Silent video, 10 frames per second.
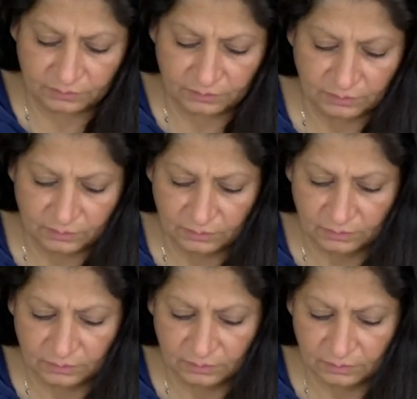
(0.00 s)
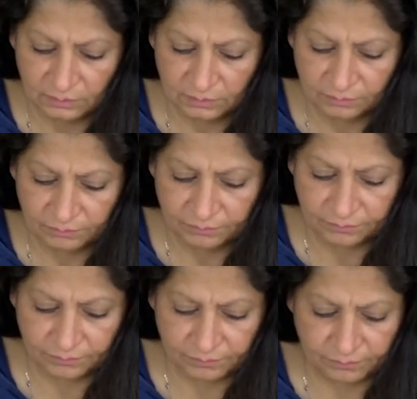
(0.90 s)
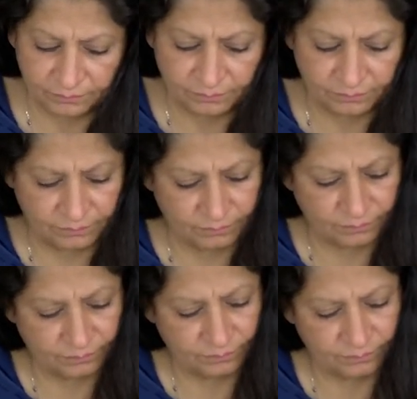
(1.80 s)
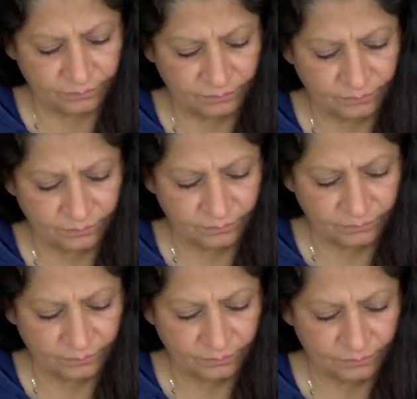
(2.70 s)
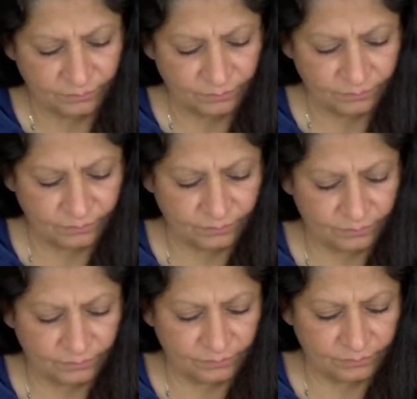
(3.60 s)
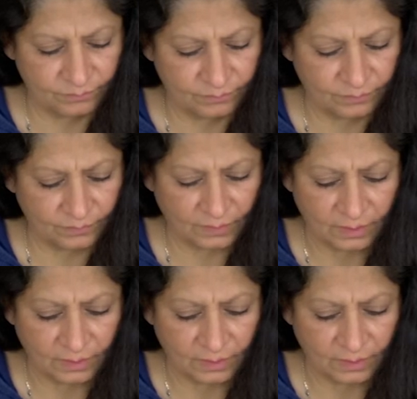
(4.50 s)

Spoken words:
Nobody speaks.